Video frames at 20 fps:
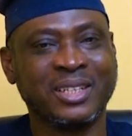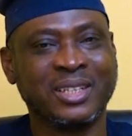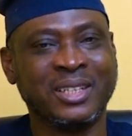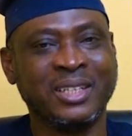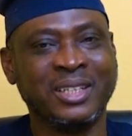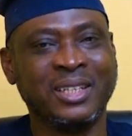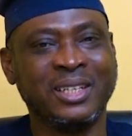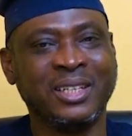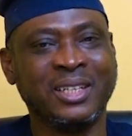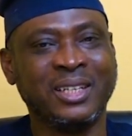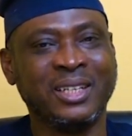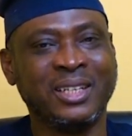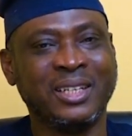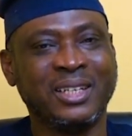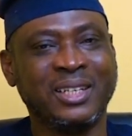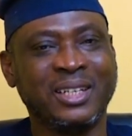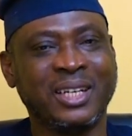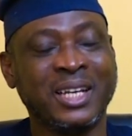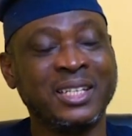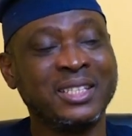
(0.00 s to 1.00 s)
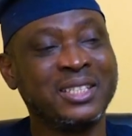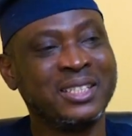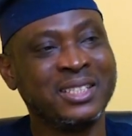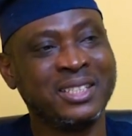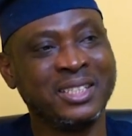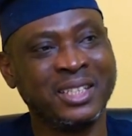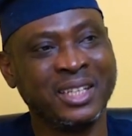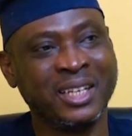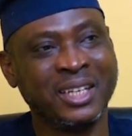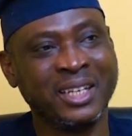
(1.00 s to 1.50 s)
the
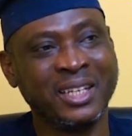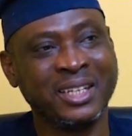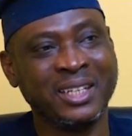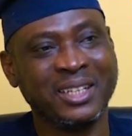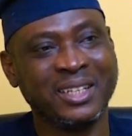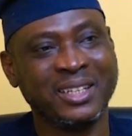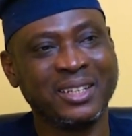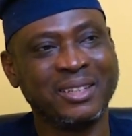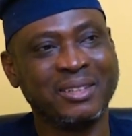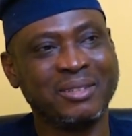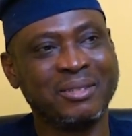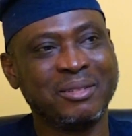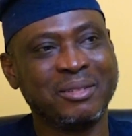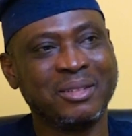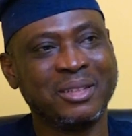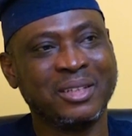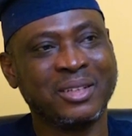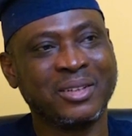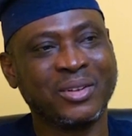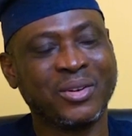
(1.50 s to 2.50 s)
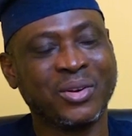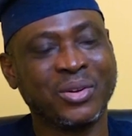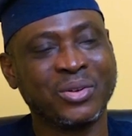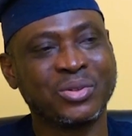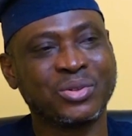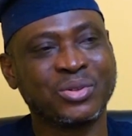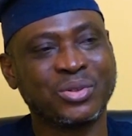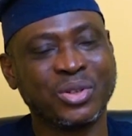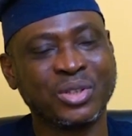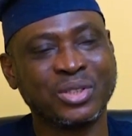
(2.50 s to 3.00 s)
NTDA
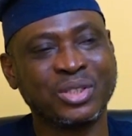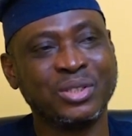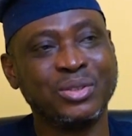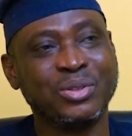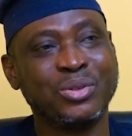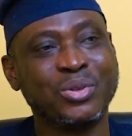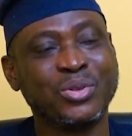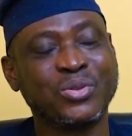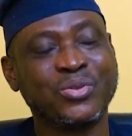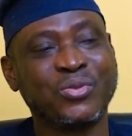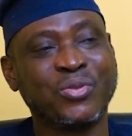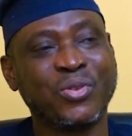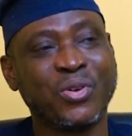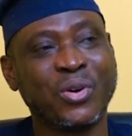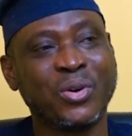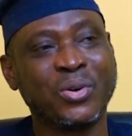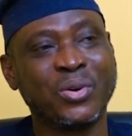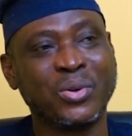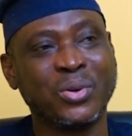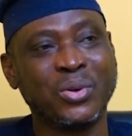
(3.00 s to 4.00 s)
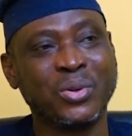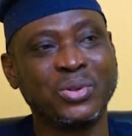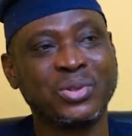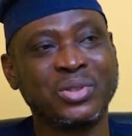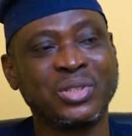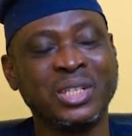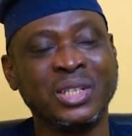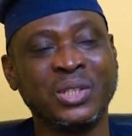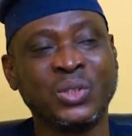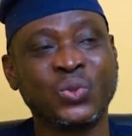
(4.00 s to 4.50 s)
constructing those four
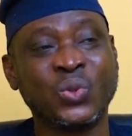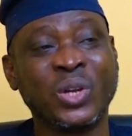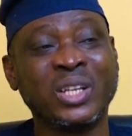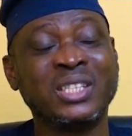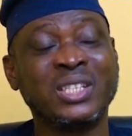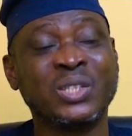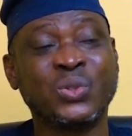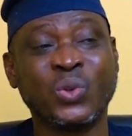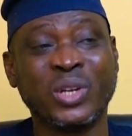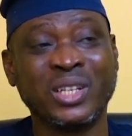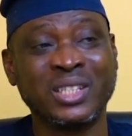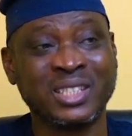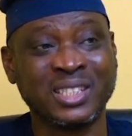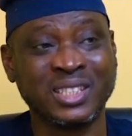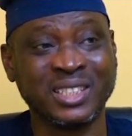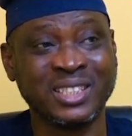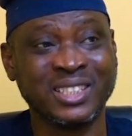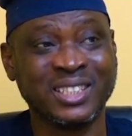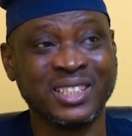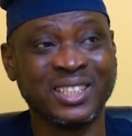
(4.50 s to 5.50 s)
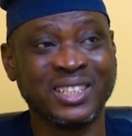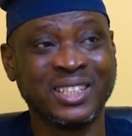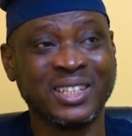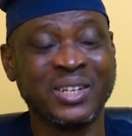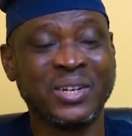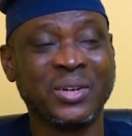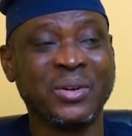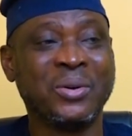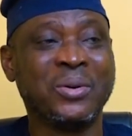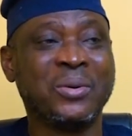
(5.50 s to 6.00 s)
roads in 2020
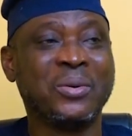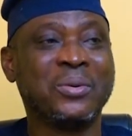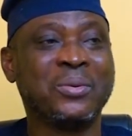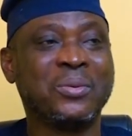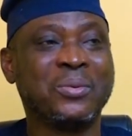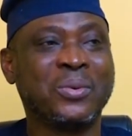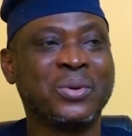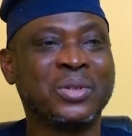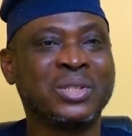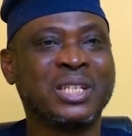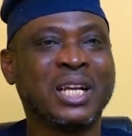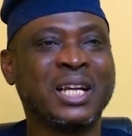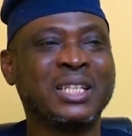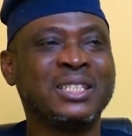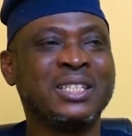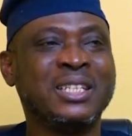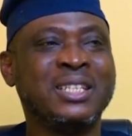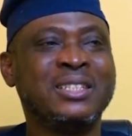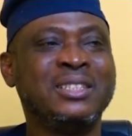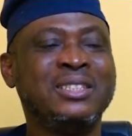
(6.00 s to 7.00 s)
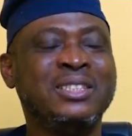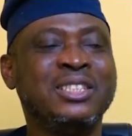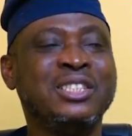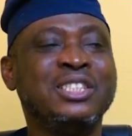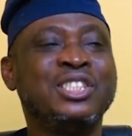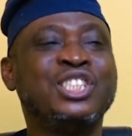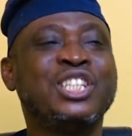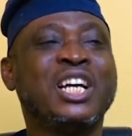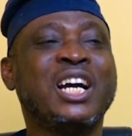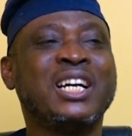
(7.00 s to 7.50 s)
was that it
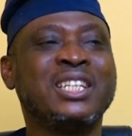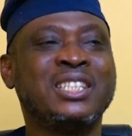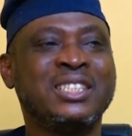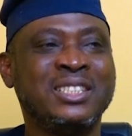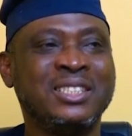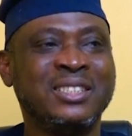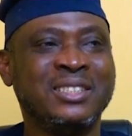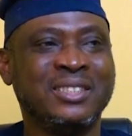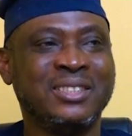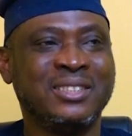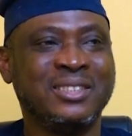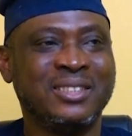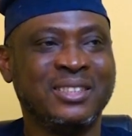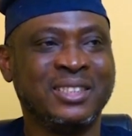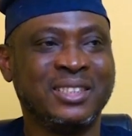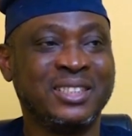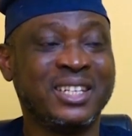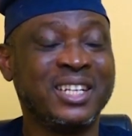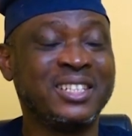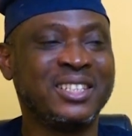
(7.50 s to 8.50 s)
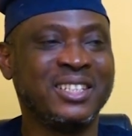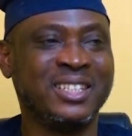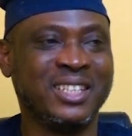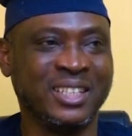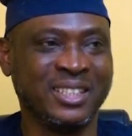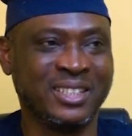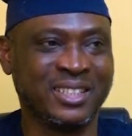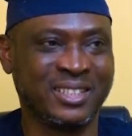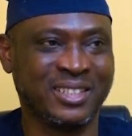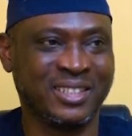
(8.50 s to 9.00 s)
gingered the
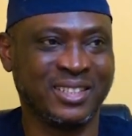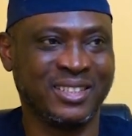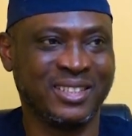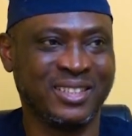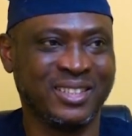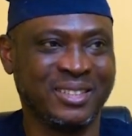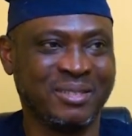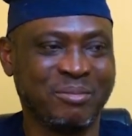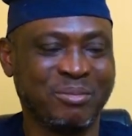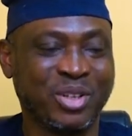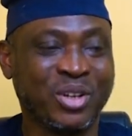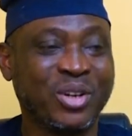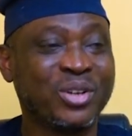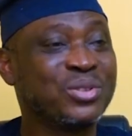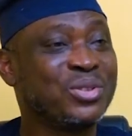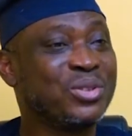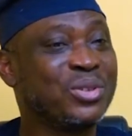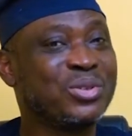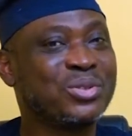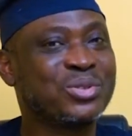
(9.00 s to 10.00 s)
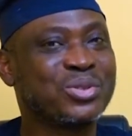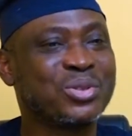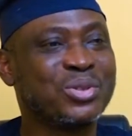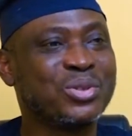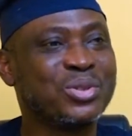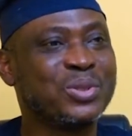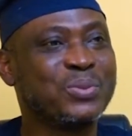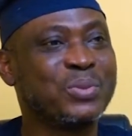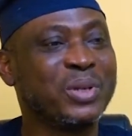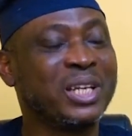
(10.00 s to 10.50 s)
residents, because those
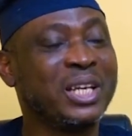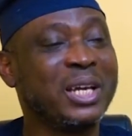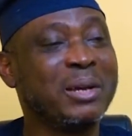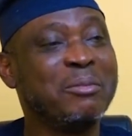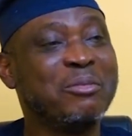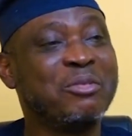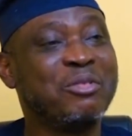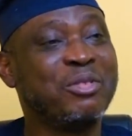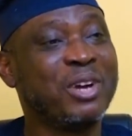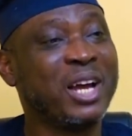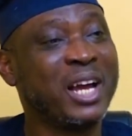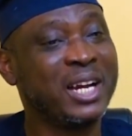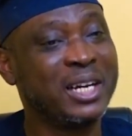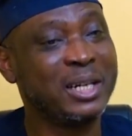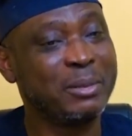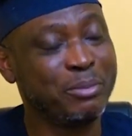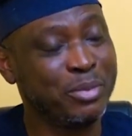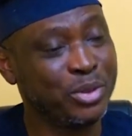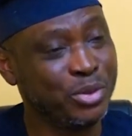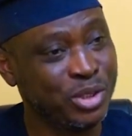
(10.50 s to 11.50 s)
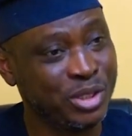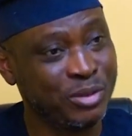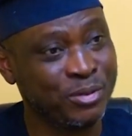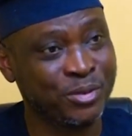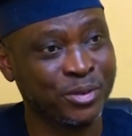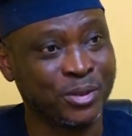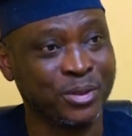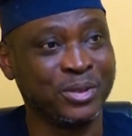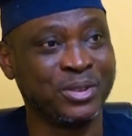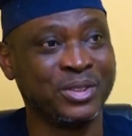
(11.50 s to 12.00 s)
roads became very
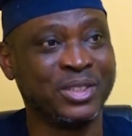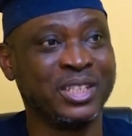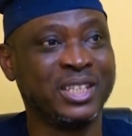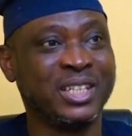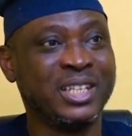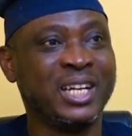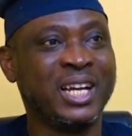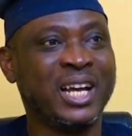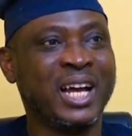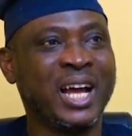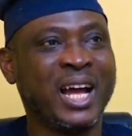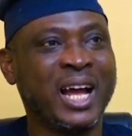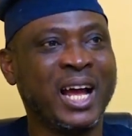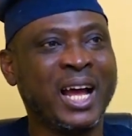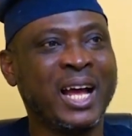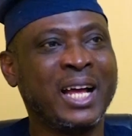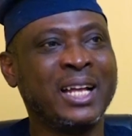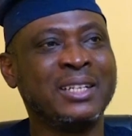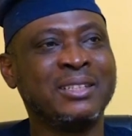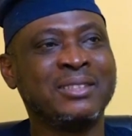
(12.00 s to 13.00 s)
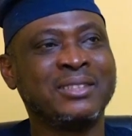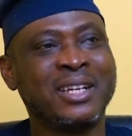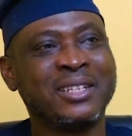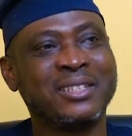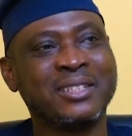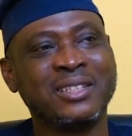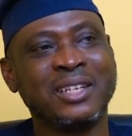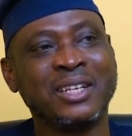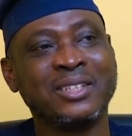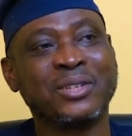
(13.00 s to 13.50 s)
beautiful and
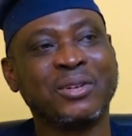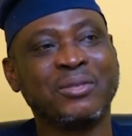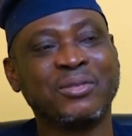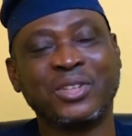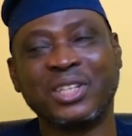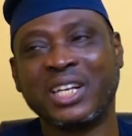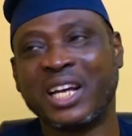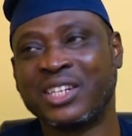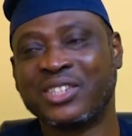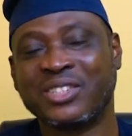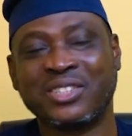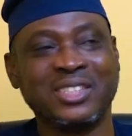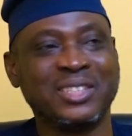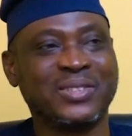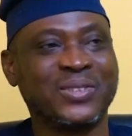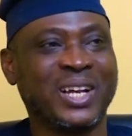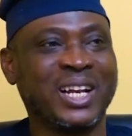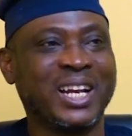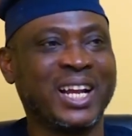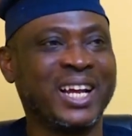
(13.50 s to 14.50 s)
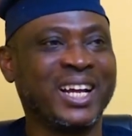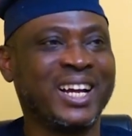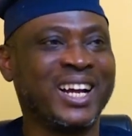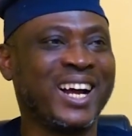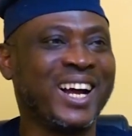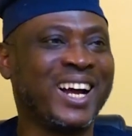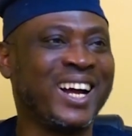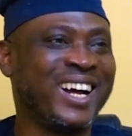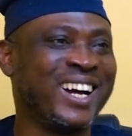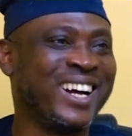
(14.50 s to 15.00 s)
residents of other streets are like,
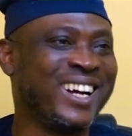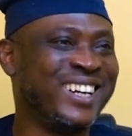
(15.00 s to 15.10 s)
how